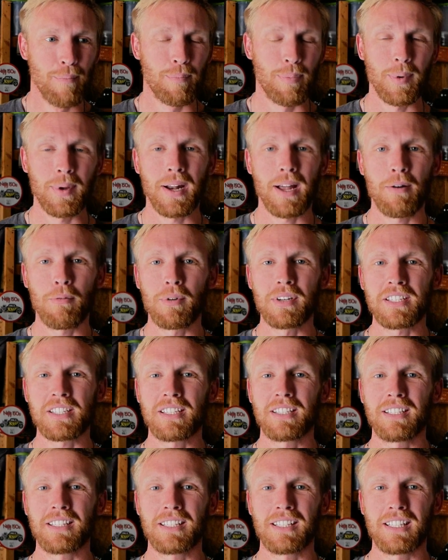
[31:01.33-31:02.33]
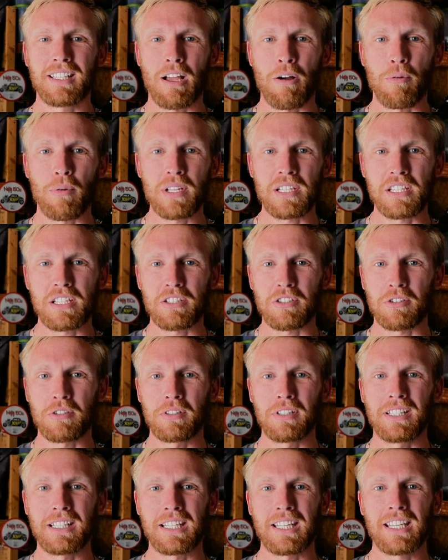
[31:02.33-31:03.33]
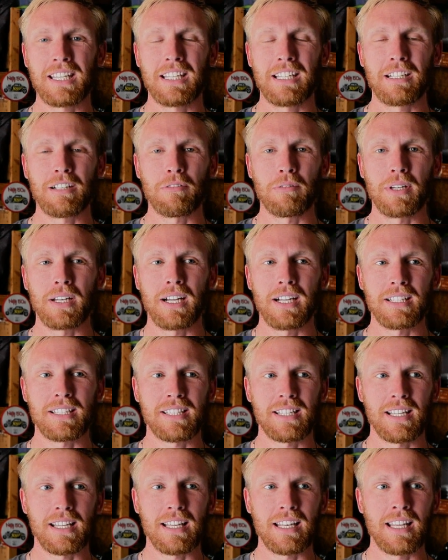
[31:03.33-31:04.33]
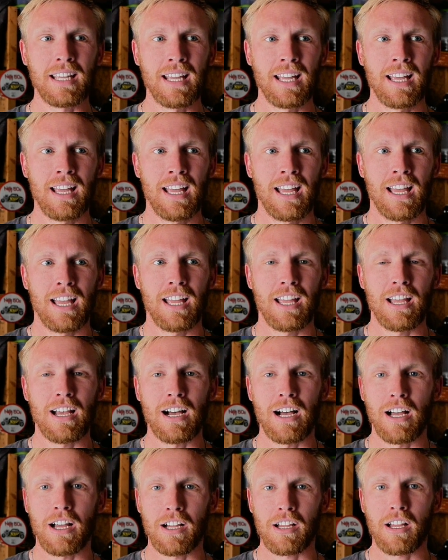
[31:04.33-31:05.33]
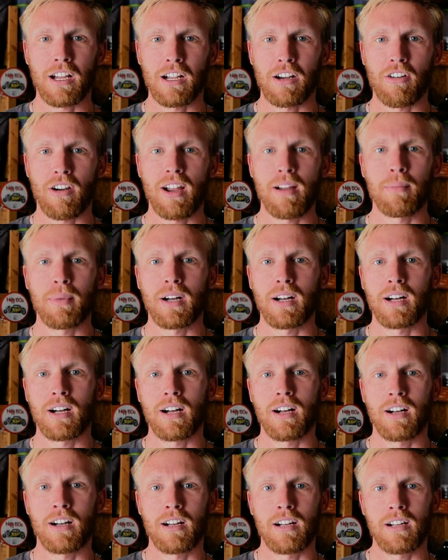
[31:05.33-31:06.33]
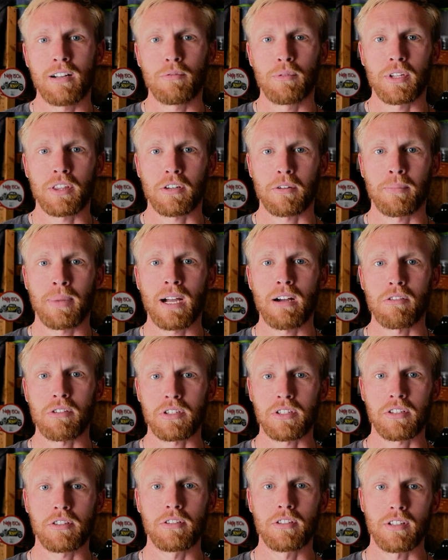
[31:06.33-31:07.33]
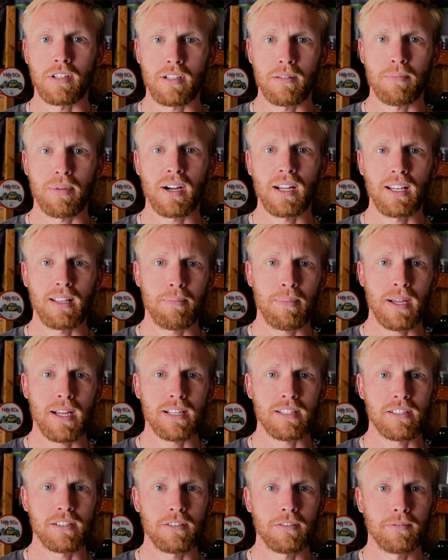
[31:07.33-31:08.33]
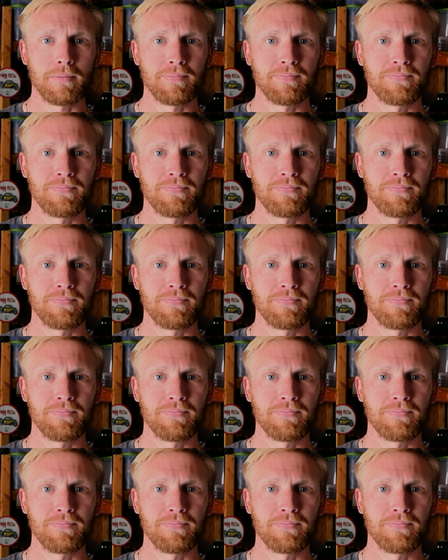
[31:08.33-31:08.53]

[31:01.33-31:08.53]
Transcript: but I wasn't truly kidding when I said a grandma with her power scooter could probably pass you.